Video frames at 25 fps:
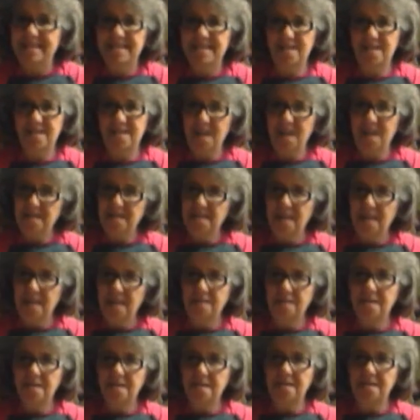You guys have
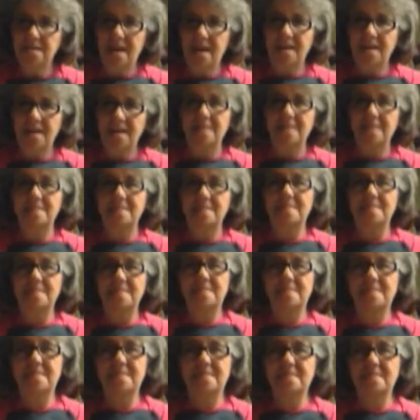a good day.
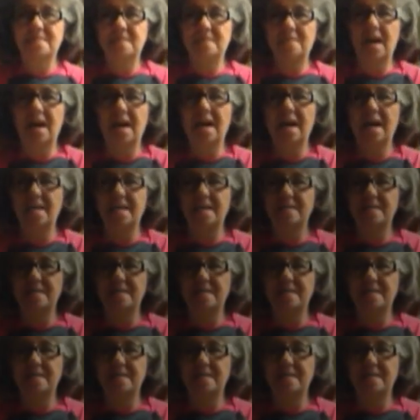Bye.